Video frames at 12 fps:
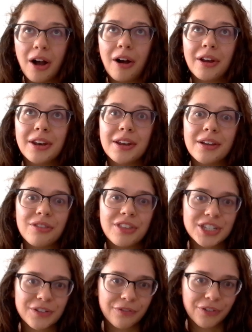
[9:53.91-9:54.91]
on
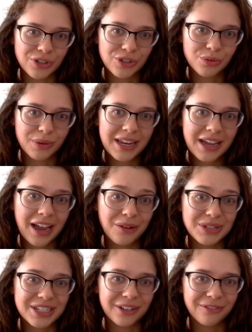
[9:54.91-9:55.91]
this first week, I
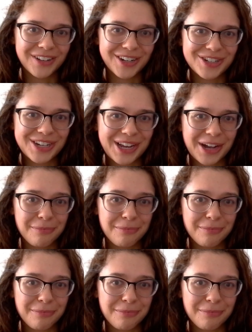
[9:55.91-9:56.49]
was still finishing